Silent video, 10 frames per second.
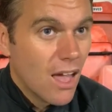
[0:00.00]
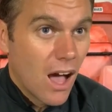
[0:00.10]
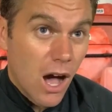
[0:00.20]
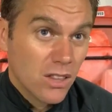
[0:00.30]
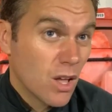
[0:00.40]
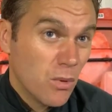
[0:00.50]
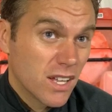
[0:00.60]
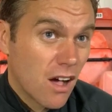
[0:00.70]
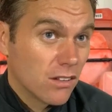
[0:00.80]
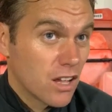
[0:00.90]
I don't
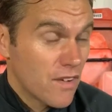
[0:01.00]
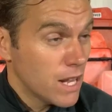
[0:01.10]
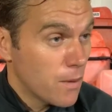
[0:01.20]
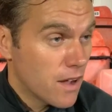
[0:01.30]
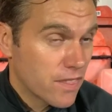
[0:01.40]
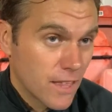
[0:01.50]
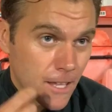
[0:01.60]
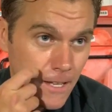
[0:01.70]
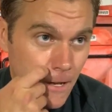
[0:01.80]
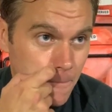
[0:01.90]
want to call it off anyway. I think,
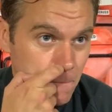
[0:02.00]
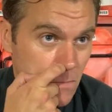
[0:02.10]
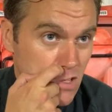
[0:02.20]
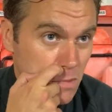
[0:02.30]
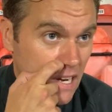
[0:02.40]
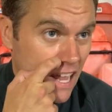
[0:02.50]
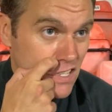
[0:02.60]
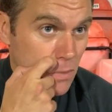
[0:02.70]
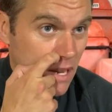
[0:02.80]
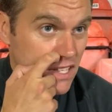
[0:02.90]
yeah, you know, some of the
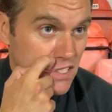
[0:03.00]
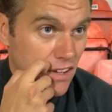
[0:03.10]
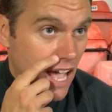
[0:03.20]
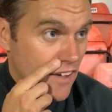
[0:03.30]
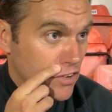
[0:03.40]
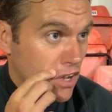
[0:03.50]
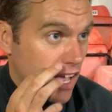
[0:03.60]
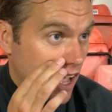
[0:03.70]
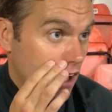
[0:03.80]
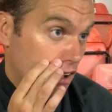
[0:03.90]
lads who played tonight haven't
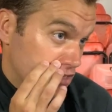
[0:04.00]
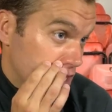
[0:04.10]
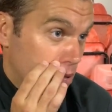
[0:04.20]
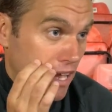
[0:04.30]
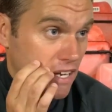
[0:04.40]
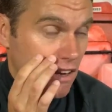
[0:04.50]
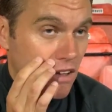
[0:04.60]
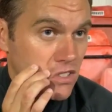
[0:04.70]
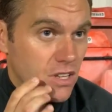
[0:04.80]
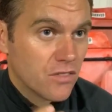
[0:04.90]
obviously played a
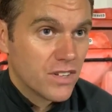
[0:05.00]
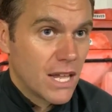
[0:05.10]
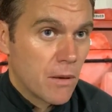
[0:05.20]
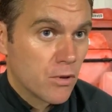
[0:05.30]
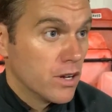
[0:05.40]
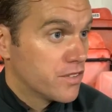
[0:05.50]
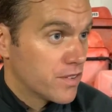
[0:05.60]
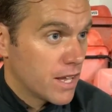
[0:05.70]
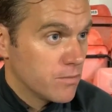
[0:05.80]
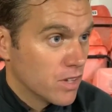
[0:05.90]
lot. So for them, I'm gutted
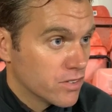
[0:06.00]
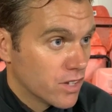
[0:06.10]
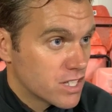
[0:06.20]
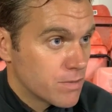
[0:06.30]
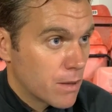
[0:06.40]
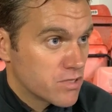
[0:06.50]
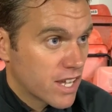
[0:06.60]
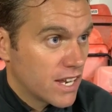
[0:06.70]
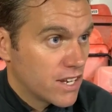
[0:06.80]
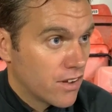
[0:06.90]
for them not to be able to
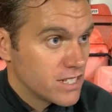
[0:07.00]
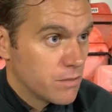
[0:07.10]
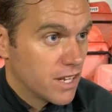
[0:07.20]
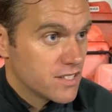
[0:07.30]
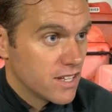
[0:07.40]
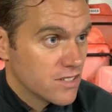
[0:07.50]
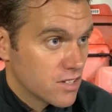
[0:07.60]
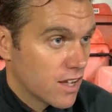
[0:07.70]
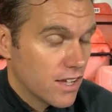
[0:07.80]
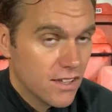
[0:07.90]
get their 90 minutes in
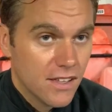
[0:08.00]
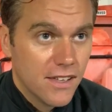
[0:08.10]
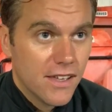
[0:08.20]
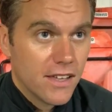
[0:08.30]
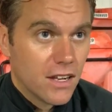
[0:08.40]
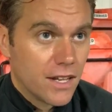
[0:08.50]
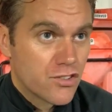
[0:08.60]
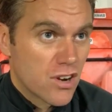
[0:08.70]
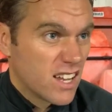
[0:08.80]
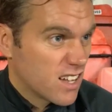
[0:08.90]
tonight. You know,
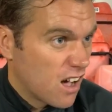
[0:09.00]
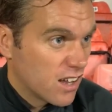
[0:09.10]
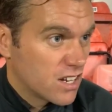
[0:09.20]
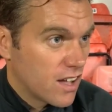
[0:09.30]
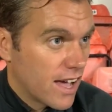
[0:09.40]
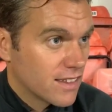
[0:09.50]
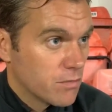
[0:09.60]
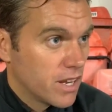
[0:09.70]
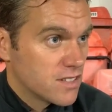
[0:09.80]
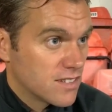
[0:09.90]
they've trained hard and not had the
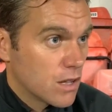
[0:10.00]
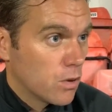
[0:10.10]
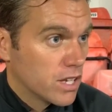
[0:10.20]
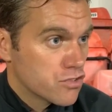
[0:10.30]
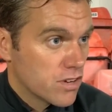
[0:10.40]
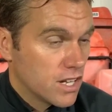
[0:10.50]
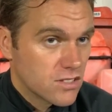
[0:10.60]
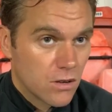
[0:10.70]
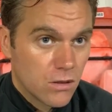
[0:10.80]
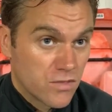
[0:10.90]
minutes that they wanted, really.
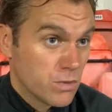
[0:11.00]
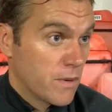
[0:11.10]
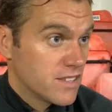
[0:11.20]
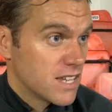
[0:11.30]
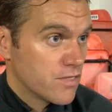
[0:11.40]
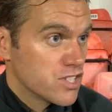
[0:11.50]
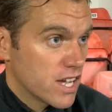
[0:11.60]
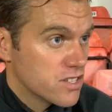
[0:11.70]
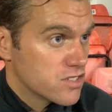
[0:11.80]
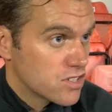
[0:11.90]
So obviously we made 7
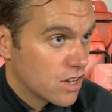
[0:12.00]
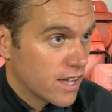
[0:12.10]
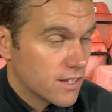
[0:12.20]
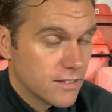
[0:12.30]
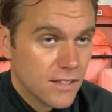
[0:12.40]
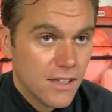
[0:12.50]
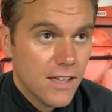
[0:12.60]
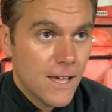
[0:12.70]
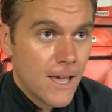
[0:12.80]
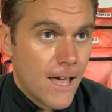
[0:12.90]
changes tonight.
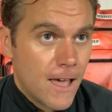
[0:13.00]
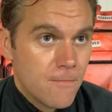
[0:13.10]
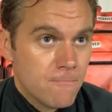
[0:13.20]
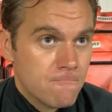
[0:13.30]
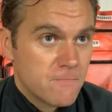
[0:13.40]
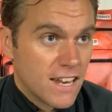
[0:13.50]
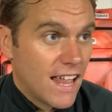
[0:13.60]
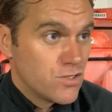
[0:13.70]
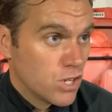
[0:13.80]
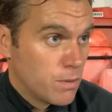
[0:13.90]
And the
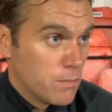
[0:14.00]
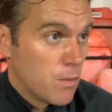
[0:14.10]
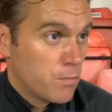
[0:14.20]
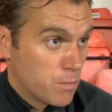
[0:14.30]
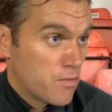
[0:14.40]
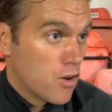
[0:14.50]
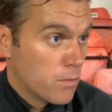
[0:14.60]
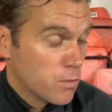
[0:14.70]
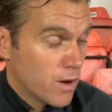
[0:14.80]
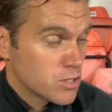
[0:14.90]
lads who came up
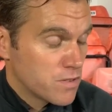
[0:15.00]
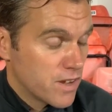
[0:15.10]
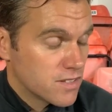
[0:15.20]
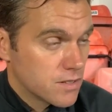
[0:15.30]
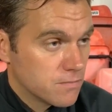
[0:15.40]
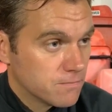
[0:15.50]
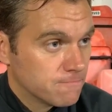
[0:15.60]
performing well, to be fair to them.